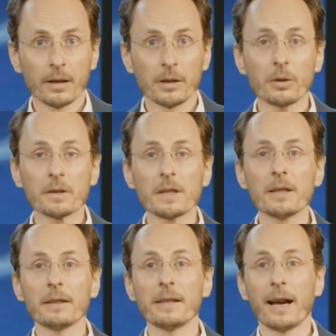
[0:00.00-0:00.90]
You can see
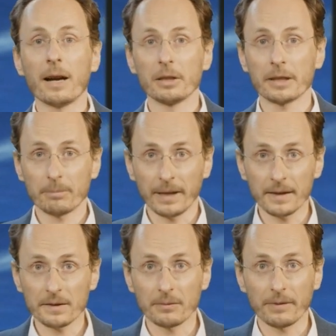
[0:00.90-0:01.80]
that the hourly
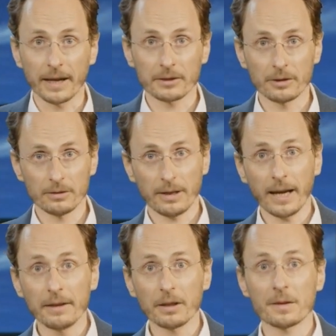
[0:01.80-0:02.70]
capacity factor,
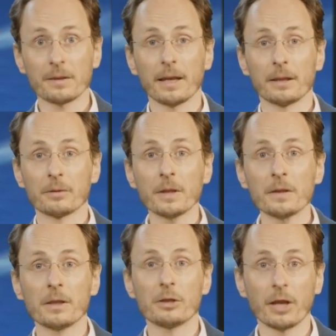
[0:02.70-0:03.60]
and thus the
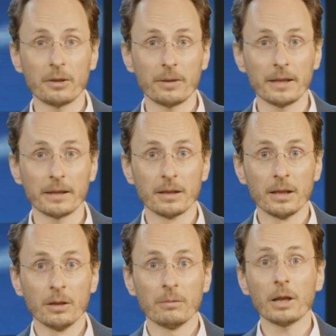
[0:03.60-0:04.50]
electricity generated,
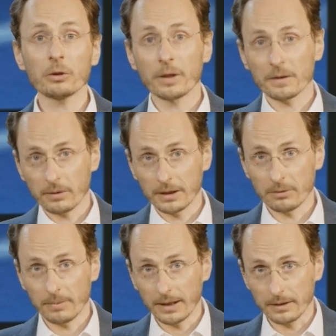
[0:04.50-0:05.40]
fluctuates quite
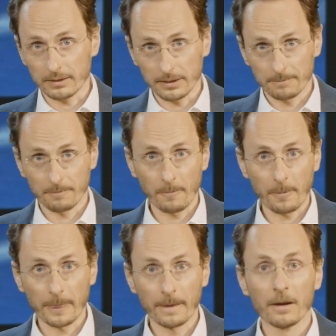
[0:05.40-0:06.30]
dramatically.
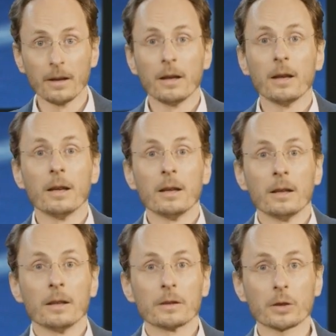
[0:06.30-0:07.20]

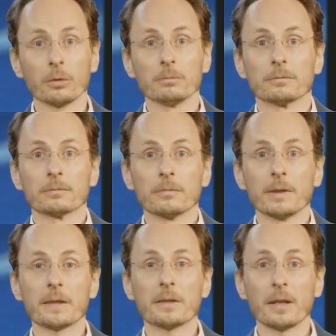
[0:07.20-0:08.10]
So
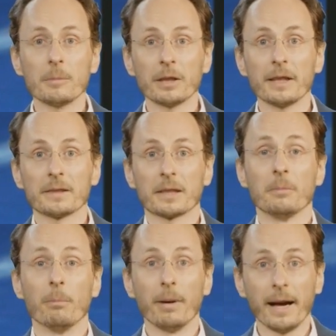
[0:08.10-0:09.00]
let's simulate the
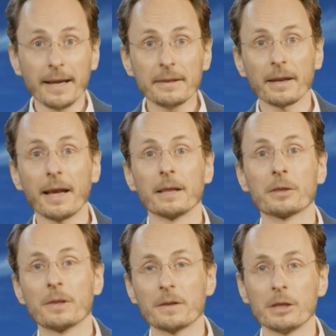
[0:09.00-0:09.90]
combined
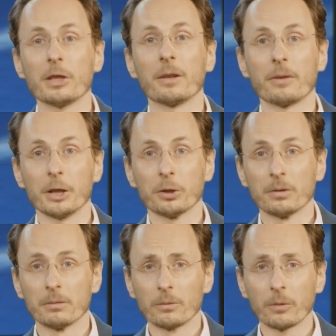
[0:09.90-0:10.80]
electricity
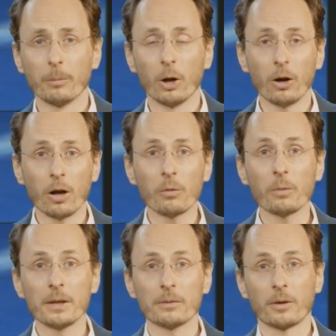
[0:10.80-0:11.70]
generation from all
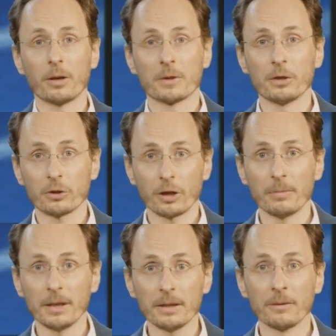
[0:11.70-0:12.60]
wind farms in
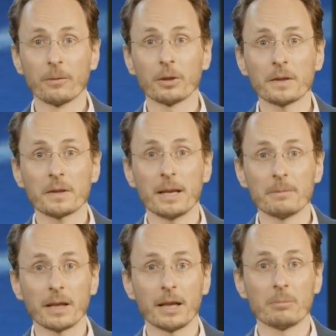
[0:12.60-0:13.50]
Germany for the
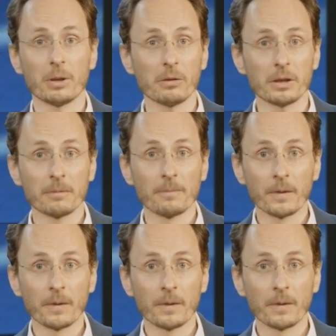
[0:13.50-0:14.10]
same time period.